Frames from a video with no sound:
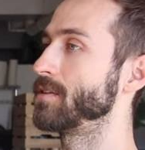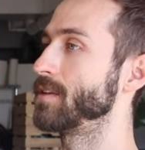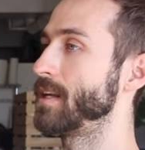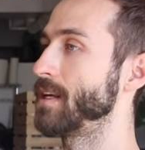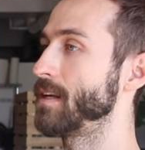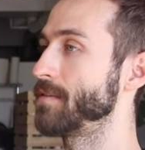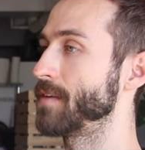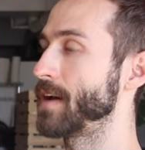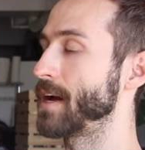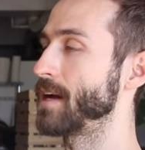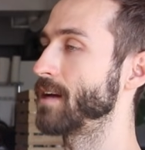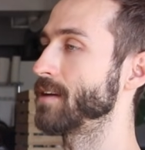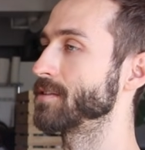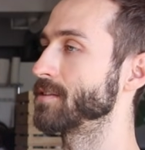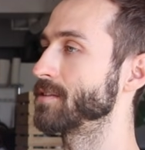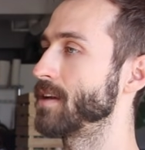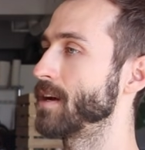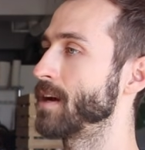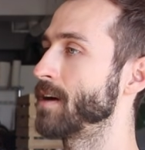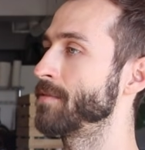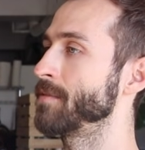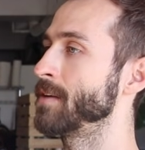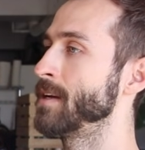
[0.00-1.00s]
eval
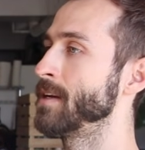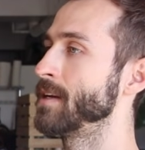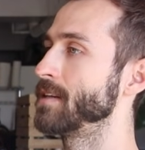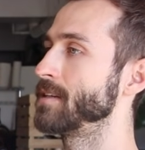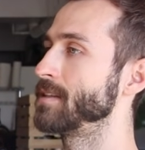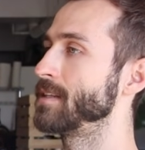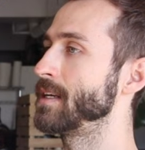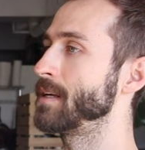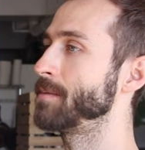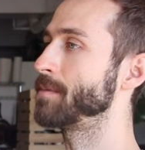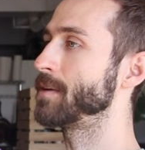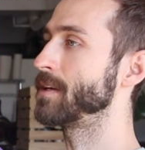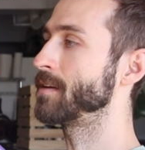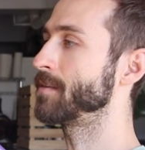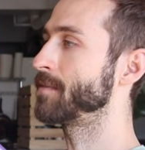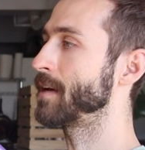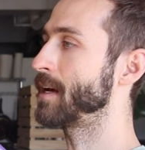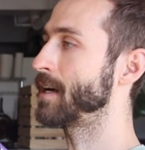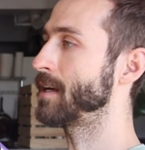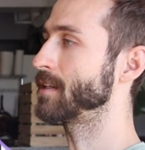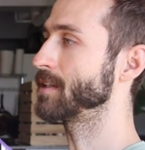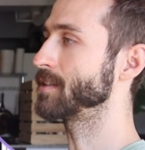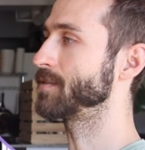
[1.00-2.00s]
stuff. Deep
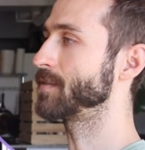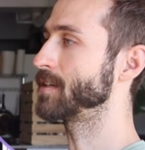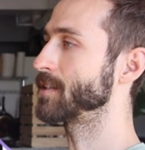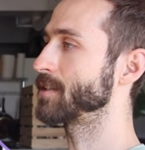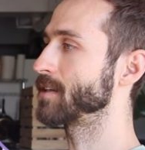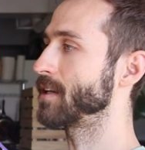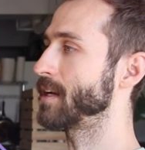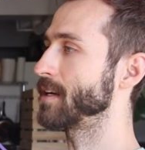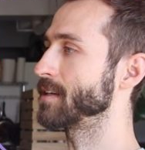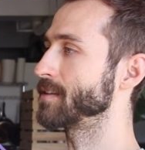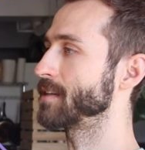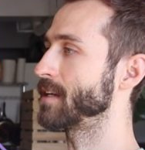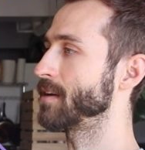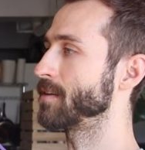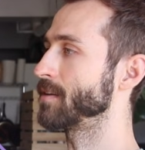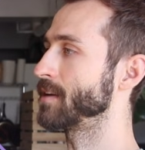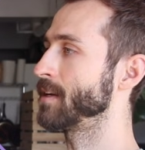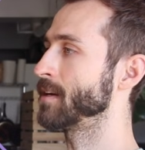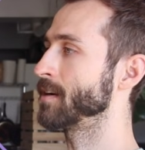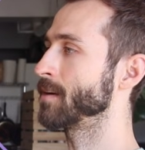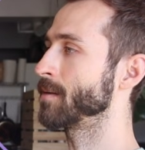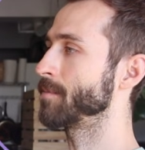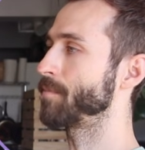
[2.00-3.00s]
eval is visualized down
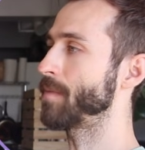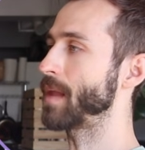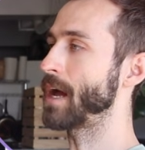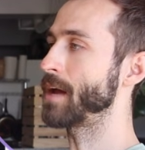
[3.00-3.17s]
here.